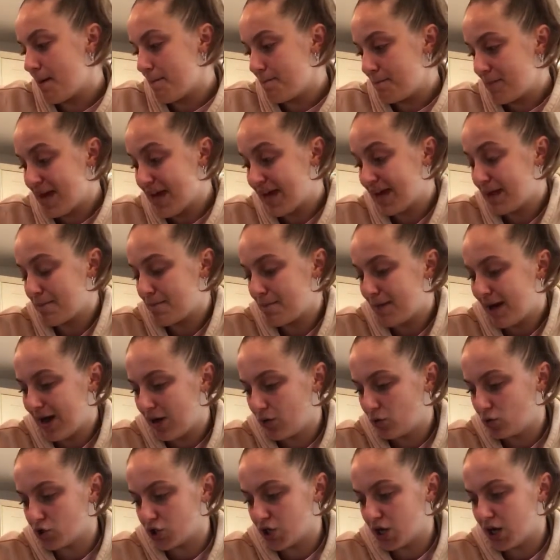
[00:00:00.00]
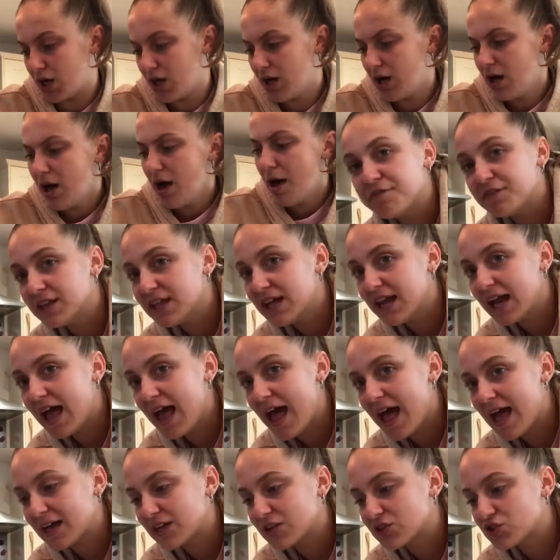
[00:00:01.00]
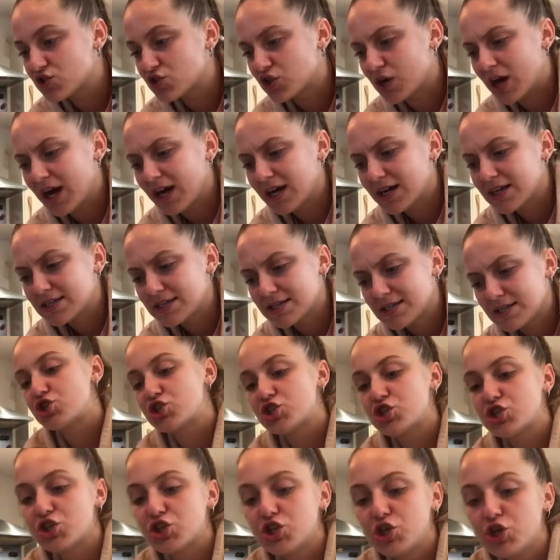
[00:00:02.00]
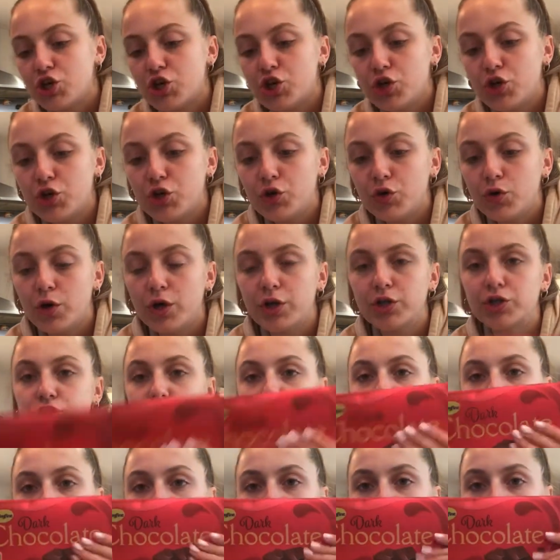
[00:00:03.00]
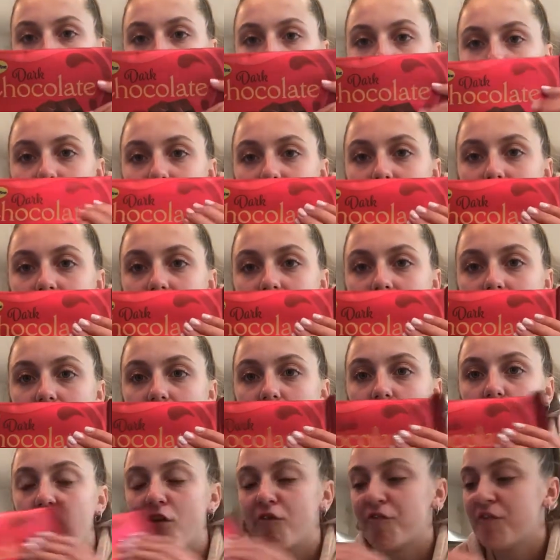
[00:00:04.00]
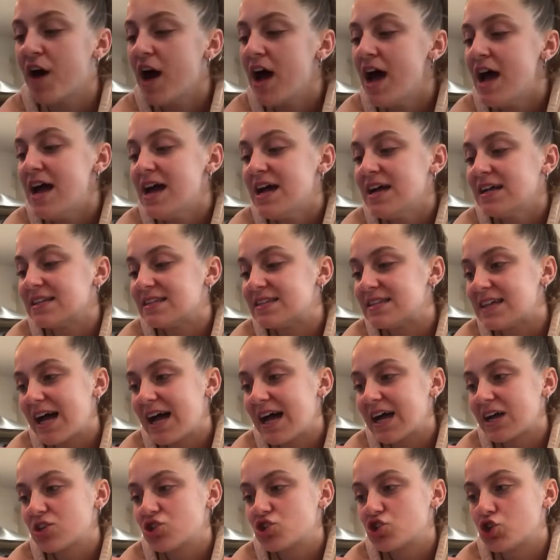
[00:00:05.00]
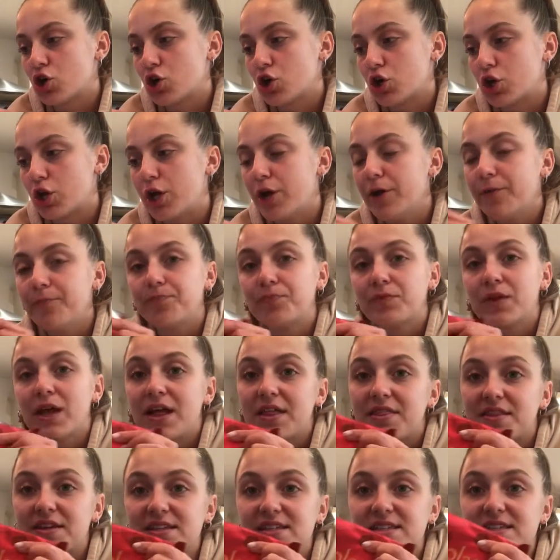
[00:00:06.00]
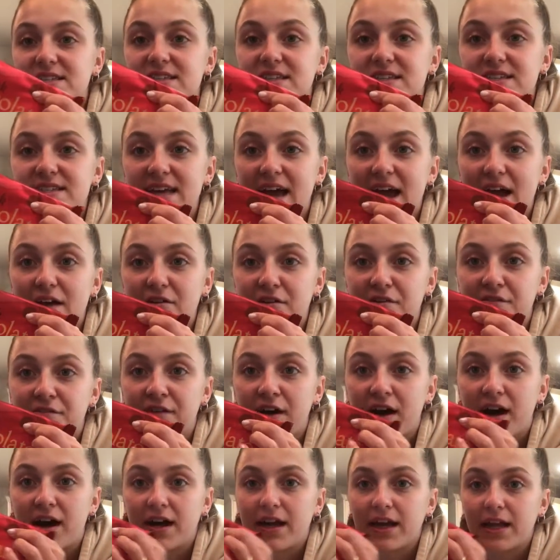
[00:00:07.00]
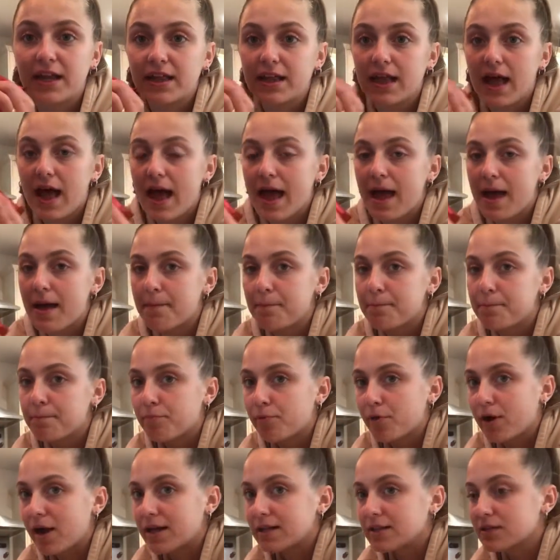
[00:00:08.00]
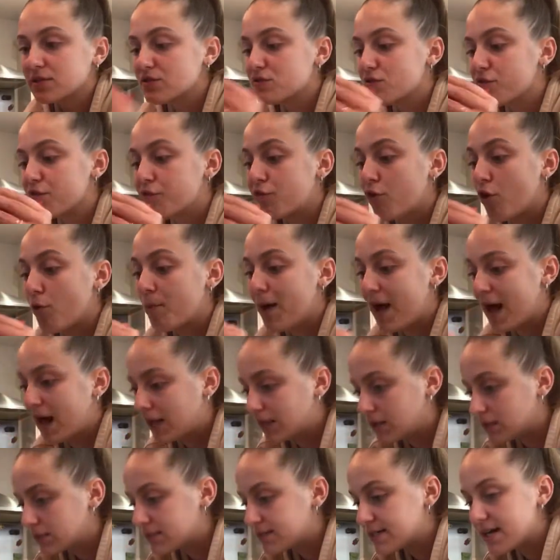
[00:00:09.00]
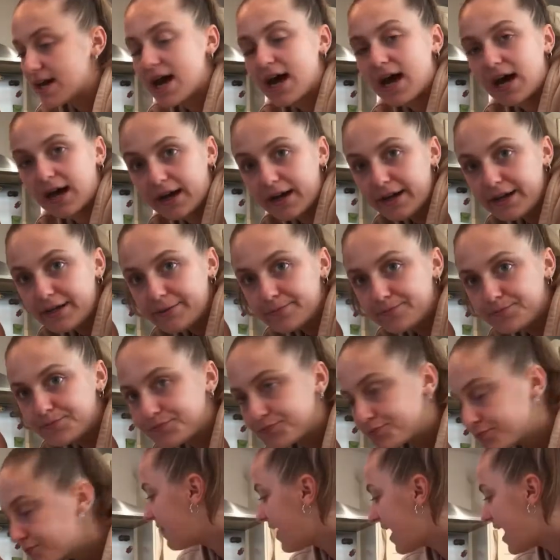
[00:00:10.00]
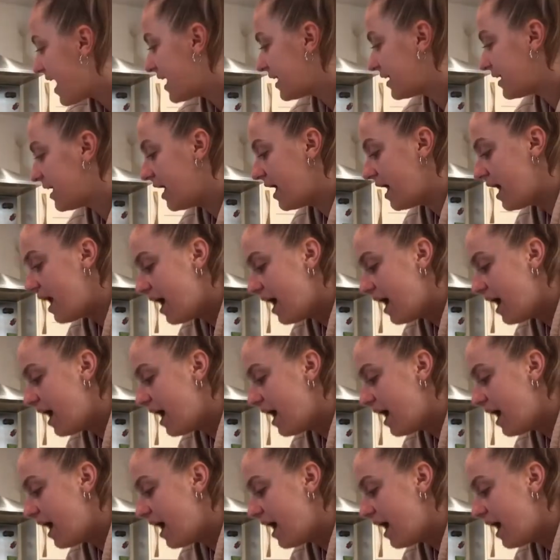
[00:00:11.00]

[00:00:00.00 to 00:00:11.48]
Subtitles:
baking powder, vanilla extract, 200-gram bar of dark chocolate. This is the Dairy Fine brand from Aldi. And then